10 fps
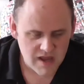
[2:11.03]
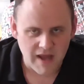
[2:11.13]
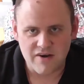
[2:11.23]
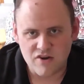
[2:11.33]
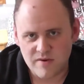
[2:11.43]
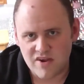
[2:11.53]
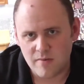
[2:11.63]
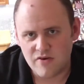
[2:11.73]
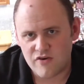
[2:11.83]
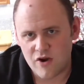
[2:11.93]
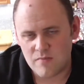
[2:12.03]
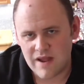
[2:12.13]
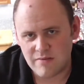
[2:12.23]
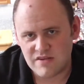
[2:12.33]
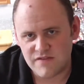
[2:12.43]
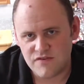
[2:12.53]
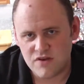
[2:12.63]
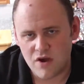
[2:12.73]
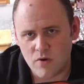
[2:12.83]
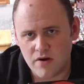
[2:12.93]
And another common trope now is if you
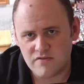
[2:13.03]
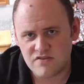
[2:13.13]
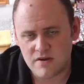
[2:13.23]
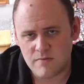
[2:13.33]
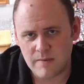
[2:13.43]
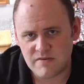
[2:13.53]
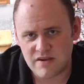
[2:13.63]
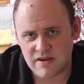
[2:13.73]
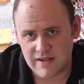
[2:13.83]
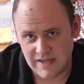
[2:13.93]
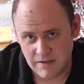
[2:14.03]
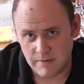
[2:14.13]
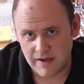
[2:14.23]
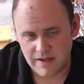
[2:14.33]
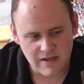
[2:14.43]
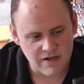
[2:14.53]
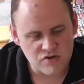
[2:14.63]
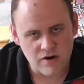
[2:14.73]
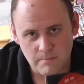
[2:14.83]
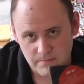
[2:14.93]
go on to a website like eBay and
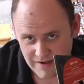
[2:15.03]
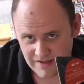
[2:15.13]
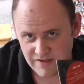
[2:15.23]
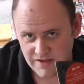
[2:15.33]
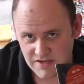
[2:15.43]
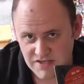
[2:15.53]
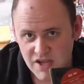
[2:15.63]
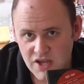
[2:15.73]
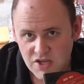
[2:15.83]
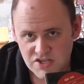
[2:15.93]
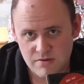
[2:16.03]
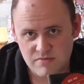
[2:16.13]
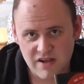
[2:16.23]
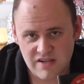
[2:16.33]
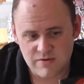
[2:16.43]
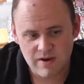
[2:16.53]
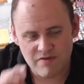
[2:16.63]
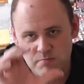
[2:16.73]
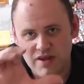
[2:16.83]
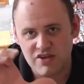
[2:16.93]
try and buy these, sometimes it will have
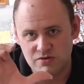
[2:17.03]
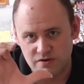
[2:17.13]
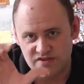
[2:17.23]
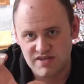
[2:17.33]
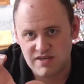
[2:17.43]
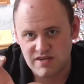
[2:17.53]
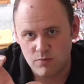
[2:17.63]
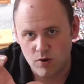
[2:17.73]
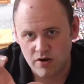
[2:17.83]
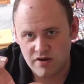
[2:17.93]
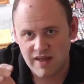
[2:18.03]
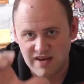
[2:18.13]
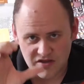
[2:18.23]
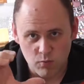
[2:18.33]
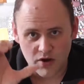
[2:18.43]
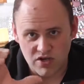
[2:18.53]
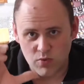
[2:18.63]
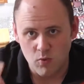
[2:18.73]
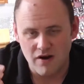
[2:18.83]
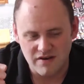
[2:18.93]
a picture of CD1 and that's the one
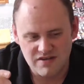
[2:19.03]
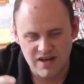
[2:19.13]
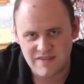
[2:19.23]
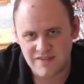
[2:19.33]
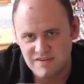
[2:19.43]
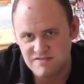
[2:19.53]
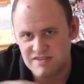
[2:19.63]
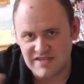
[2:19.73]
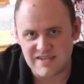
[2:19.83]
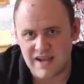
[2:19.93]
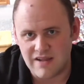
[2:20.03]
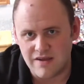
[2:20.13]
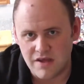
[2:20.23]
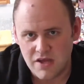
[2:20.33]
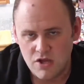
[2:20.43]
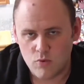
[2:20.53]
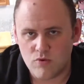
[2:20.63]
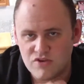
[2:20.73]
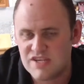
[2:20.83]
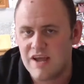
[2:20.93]
you want, and then the seller
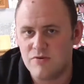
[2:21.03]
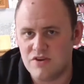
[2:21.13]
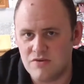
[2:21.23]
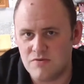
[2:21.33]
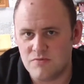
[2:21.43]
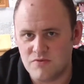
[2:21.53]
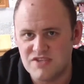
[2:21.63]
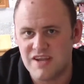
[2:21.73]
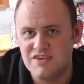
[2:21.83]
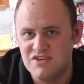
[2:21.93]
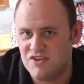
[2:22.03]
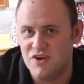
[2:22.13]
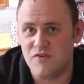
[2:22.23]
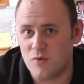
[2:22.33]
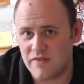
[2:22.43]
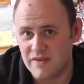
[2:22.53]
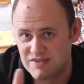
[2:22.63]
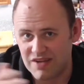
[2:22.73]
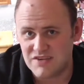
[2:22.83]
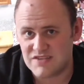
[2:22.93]
will send you the other one. They'll
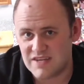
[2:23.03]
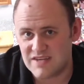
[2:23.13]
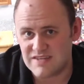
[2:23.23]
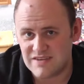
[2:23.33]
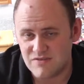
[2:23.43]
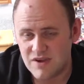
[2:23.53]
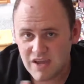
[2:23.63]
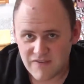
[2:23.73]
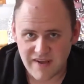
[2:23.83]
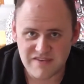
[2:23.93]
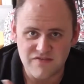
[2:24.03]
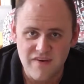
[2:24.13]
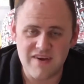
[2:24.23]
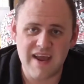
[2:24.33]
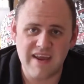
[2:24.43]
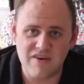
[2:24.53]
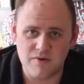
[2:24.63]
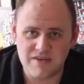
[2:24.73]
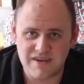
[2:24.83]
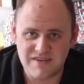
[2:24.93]
send you CD2. That's a very anal
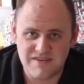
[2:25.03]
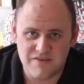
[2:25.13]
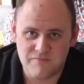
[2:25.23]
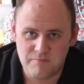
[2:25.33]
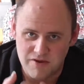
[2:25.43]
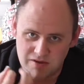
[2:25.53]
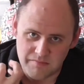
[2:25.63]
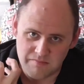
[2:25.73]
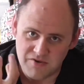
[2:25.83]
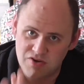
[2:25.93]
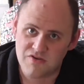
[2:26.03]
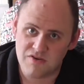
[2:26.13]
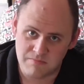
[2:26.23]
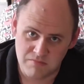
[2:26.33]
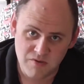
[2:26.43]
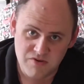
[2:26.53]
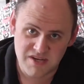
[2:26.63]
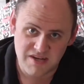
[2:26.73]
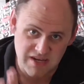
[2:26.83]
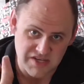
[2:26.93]
retentive
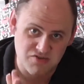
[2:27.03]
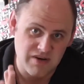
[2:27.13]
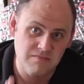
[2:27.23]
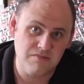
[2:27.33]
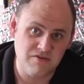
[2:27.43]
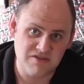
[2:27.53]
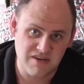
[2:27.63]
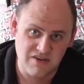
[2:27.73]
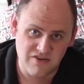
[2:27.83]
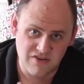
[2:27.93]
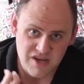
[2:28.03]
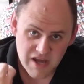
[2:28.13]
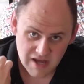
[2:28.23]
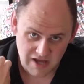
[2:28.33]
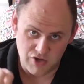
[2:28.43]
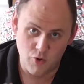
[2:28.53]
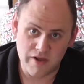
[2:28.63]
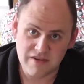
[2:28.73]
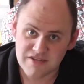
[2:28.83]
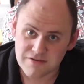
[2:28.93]
extreme music nerd
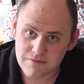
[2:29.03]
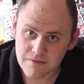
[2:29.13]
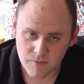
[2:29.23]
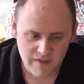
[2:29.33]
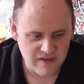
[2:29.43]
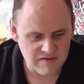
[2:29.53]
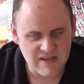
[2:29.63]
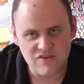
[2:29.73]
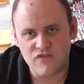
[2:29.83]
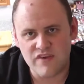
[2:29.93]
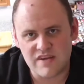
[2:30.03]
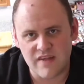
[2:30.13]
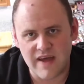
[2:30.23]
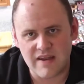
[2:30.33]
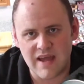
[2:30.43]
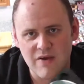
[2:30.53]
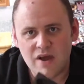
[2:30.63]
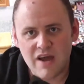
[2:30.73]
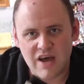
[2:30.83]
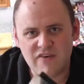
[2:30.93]
annoyance where they do things like that now.
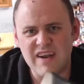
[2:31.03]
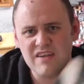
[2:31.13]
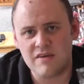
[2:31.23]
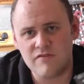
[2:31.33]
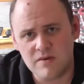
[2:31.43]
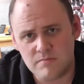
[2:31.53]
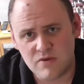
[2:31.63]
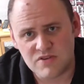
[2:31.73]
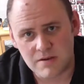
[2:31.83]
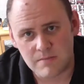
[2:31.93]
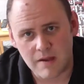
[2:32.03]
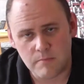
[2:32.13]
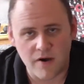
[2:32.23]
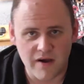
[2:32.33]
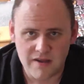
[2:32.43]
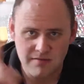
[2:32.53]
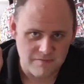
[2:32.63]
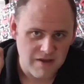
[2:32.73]
I've had it of a Music Magpie.